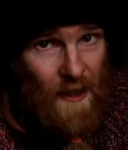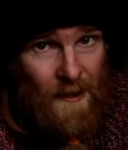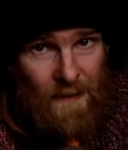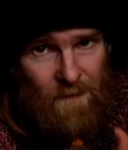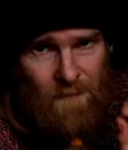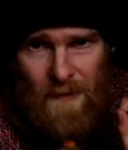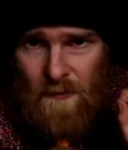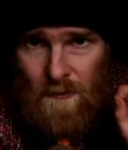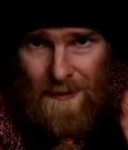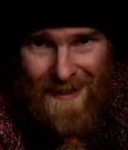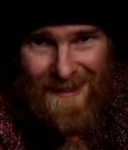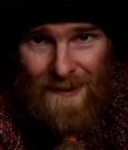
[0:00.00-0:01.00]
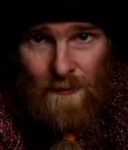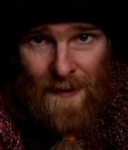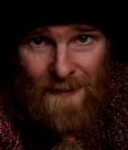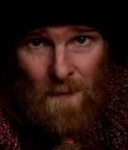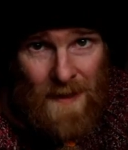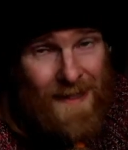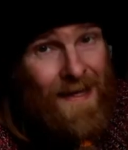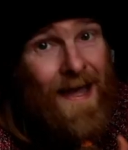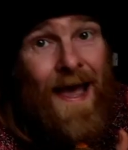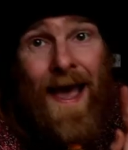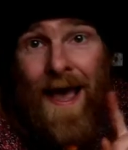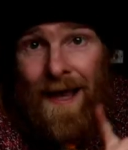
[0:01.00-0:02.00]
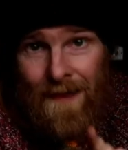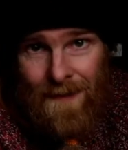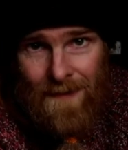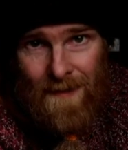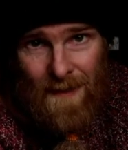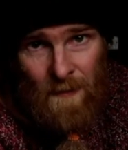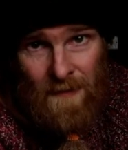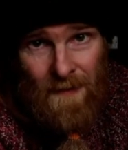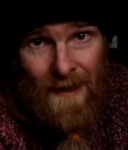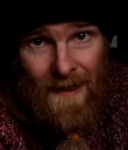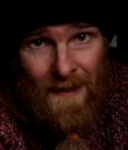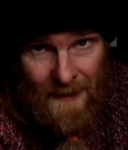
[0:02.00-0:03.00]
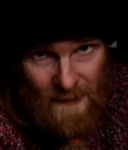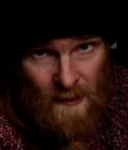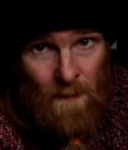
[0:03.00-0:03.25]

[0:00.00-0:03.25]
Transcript: I've created a recipe. So come on, Let's